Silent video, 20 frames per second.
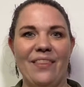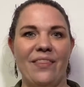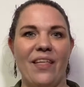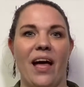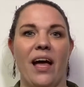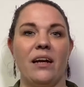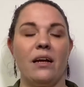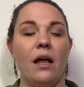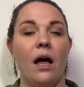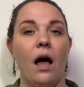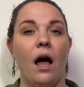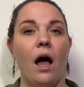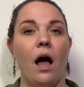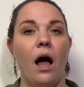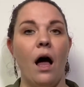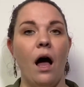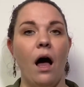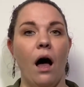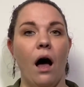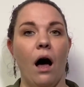that
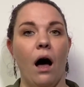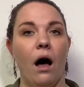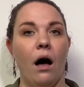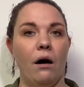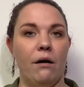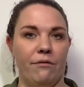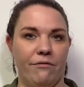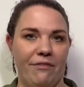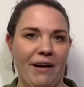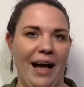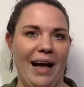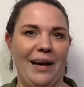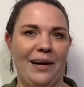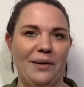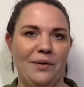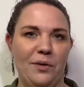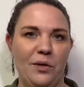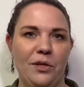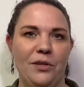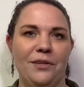
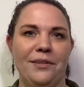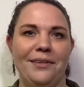vowel.